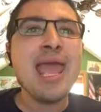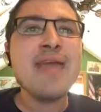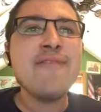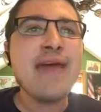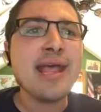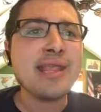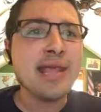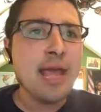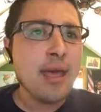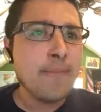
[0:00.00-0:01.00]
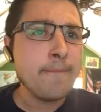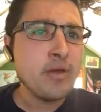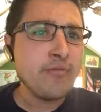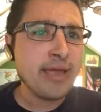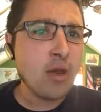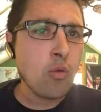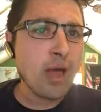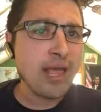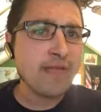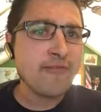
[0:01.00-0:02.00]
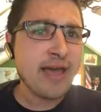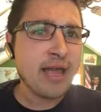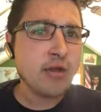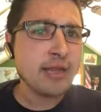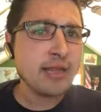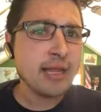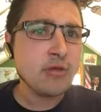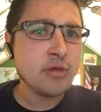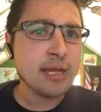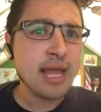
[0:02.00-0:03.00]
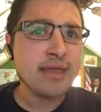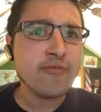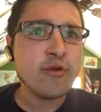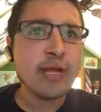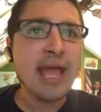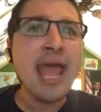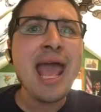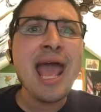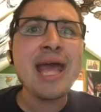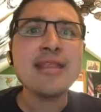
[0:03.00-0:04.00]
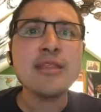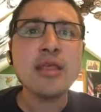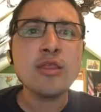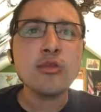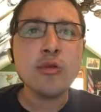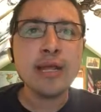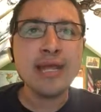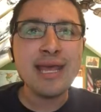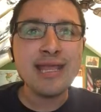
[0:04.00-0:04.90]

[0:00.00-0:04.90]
A fast moving wildfire in central California has destroyed